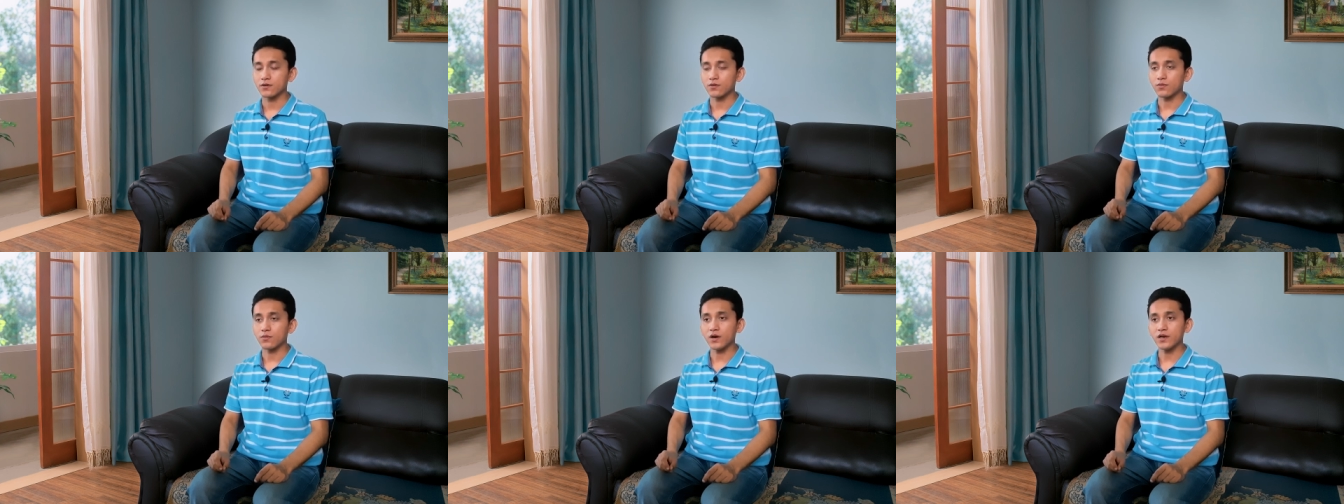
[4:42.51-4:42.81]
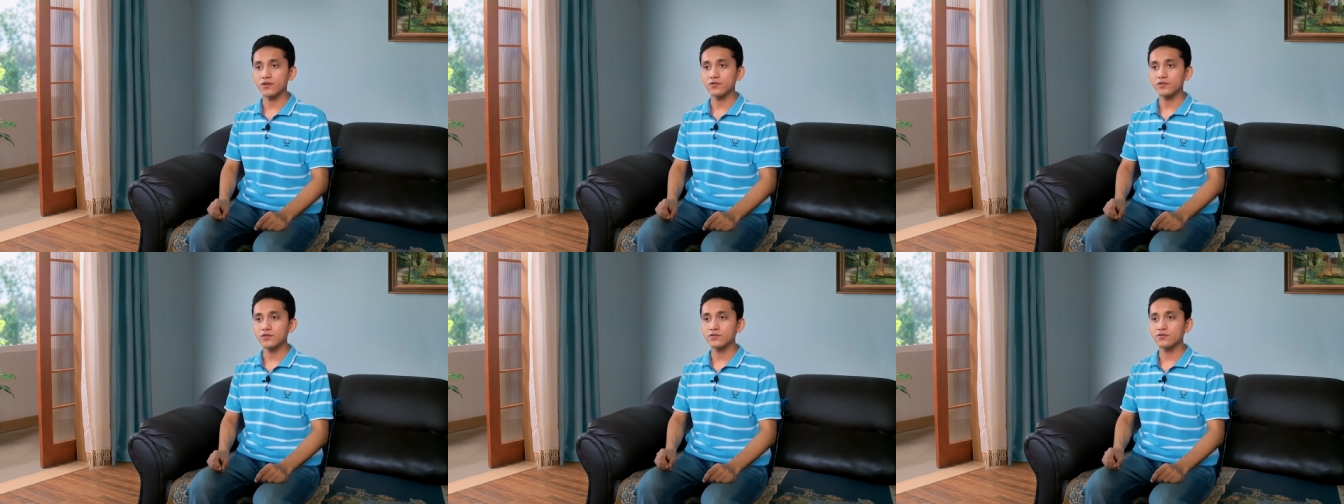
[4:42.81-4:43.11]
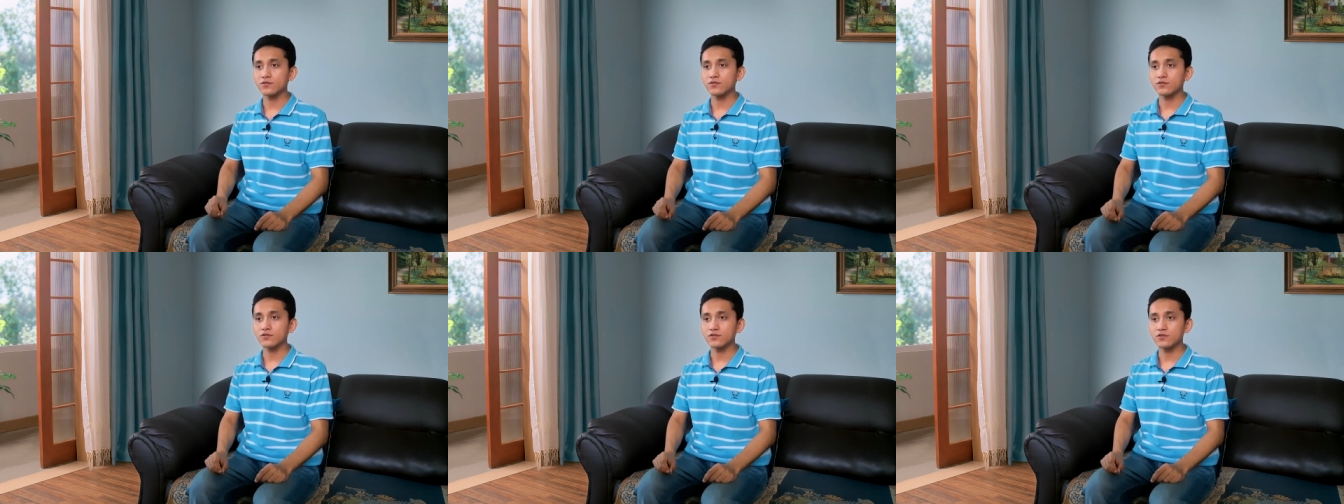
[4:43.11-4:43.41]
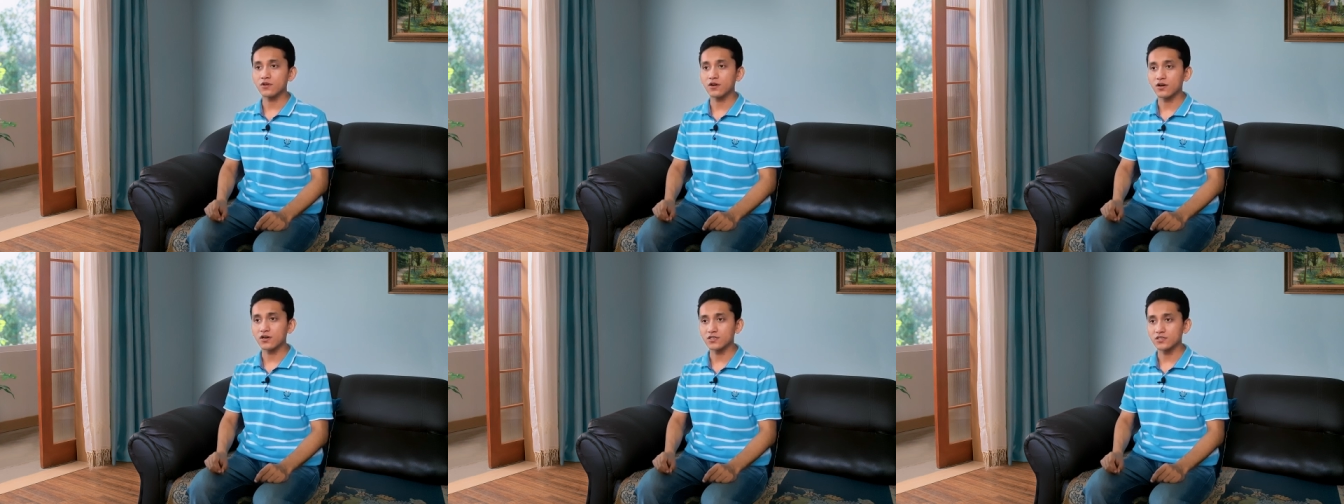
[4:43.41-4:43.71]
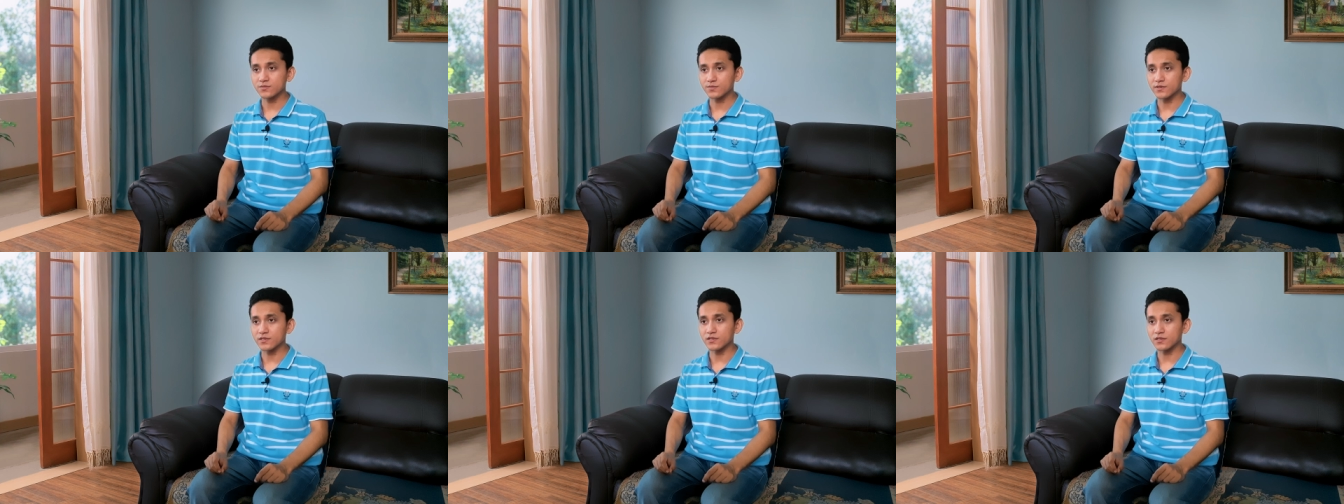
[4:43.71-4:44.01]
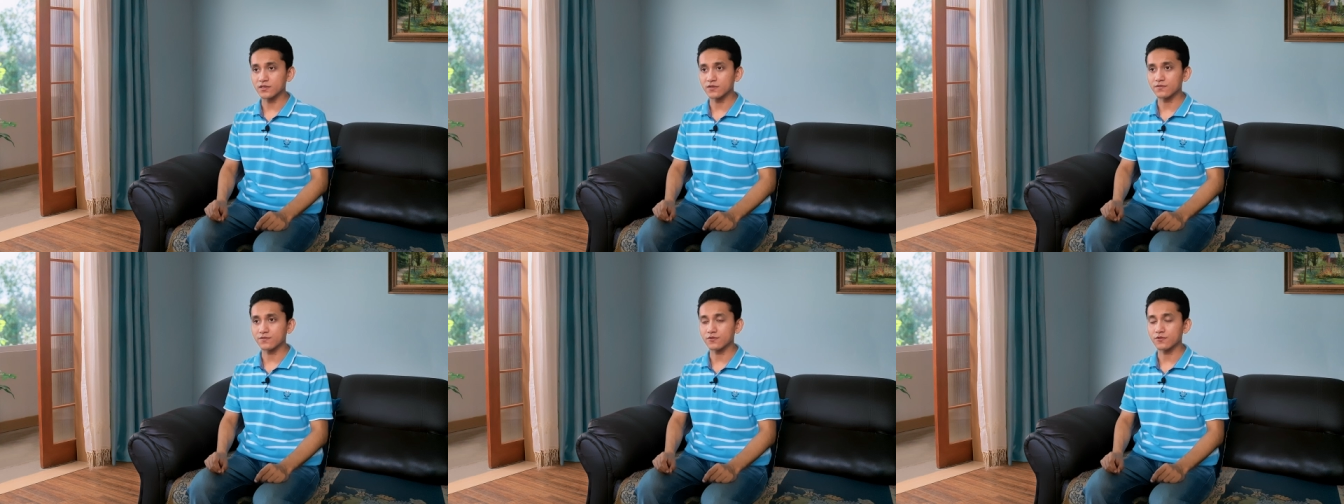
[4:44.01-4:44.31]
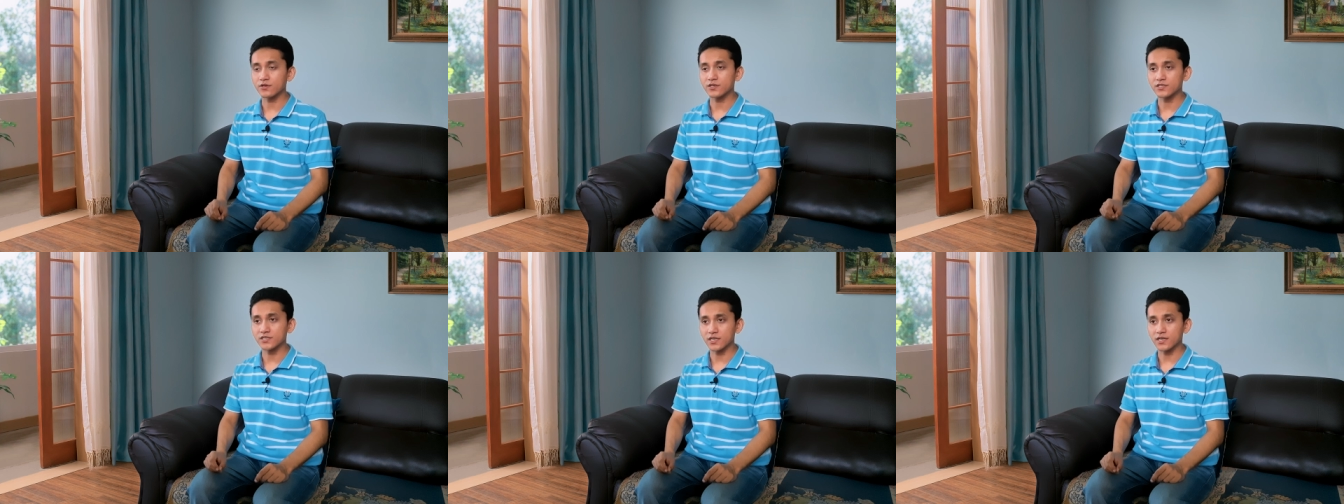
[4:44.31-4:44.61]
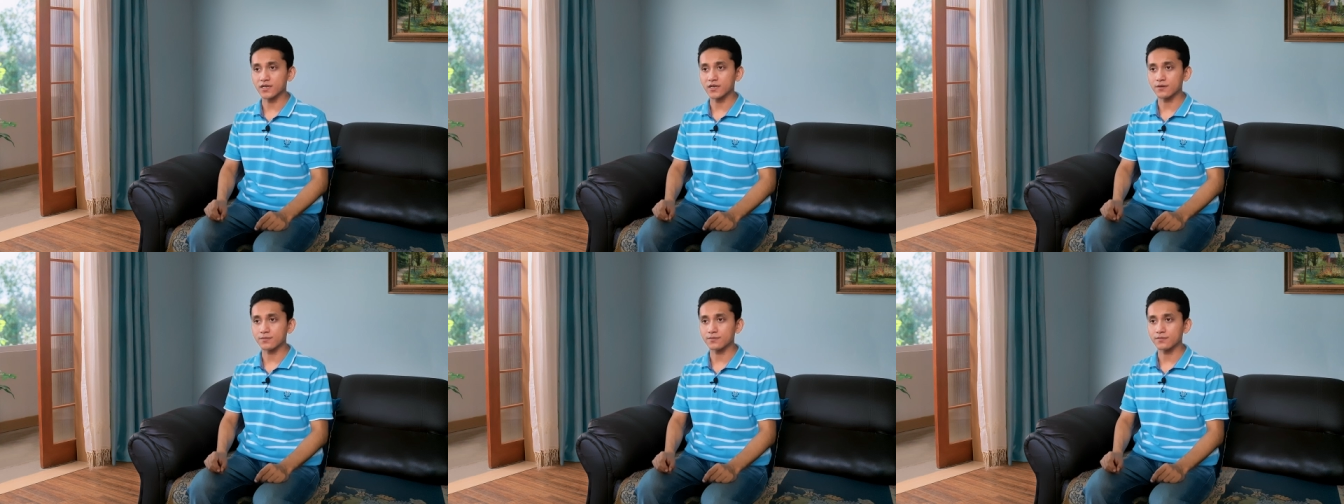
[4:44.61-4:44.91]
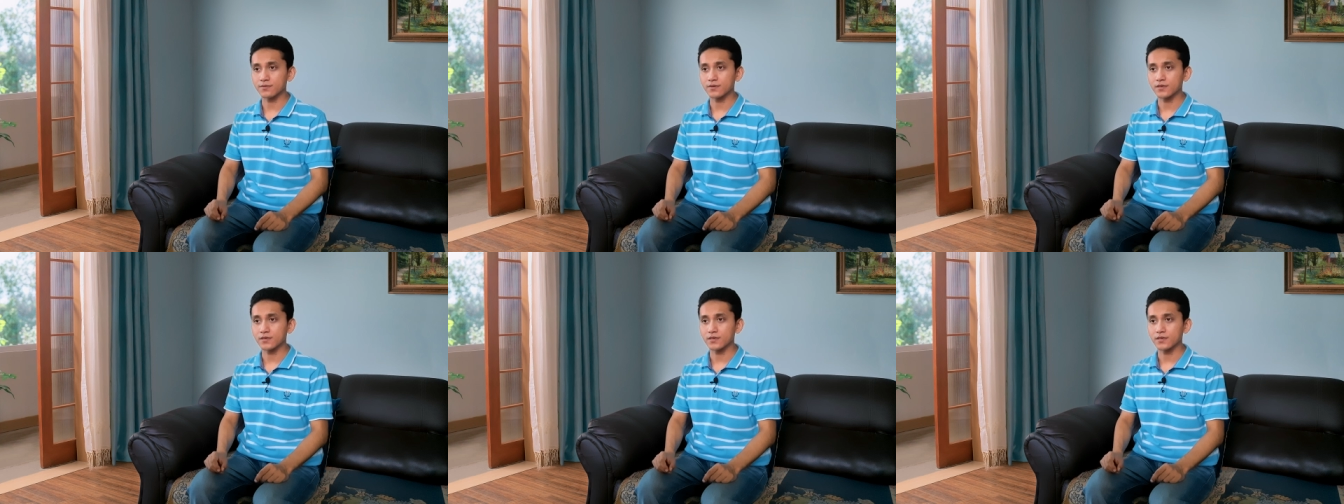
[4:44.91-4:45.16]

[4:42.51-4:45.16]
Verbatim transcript: Why don't you go to the hospital for a checkup?